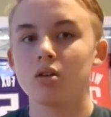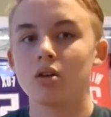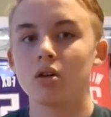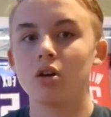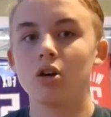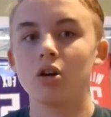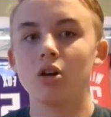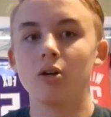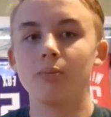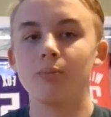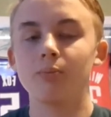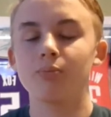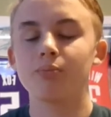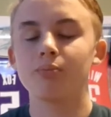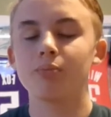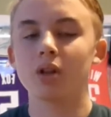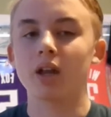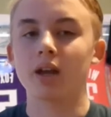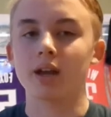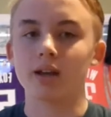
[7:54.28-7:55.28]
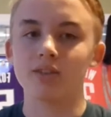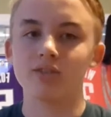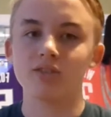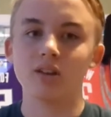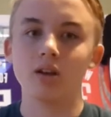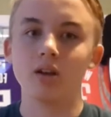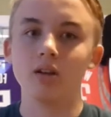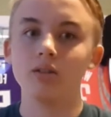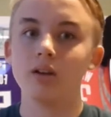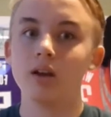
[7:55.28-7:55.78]
But like I
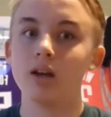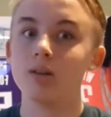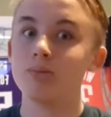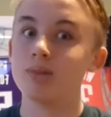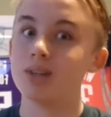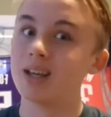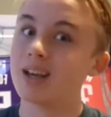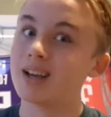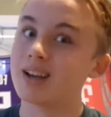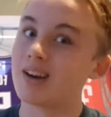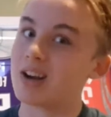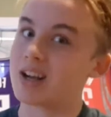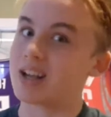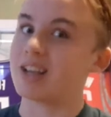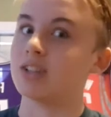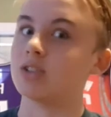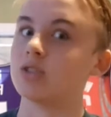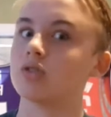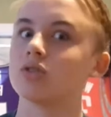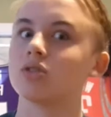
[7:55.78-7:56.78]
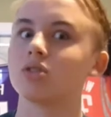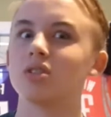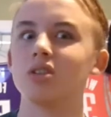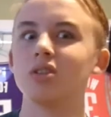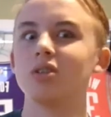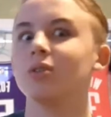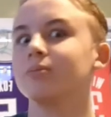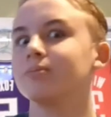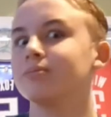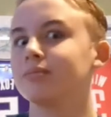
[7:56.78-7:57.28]
said, NBA got canceled,
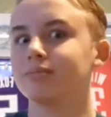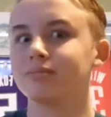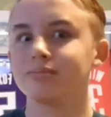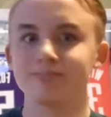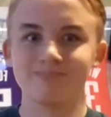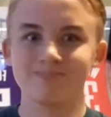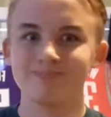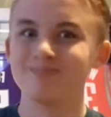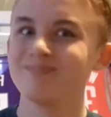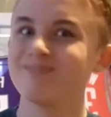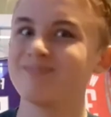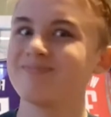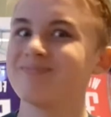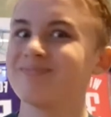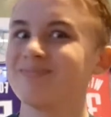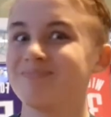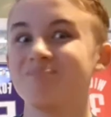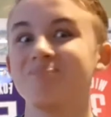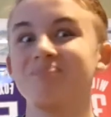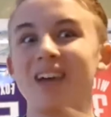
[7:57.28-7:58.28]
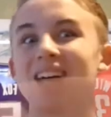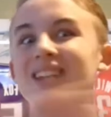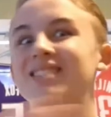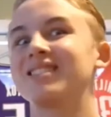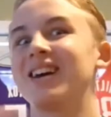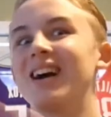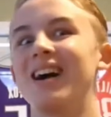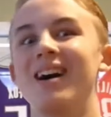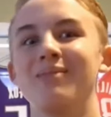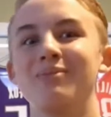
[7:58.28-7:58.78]
so that's
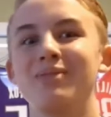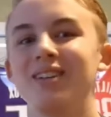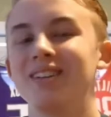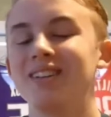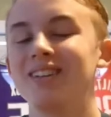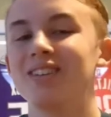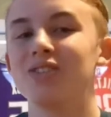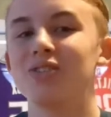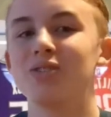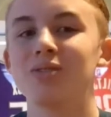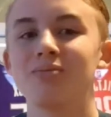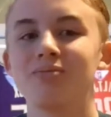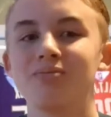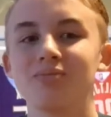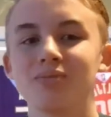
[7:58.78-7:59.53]
not happening either.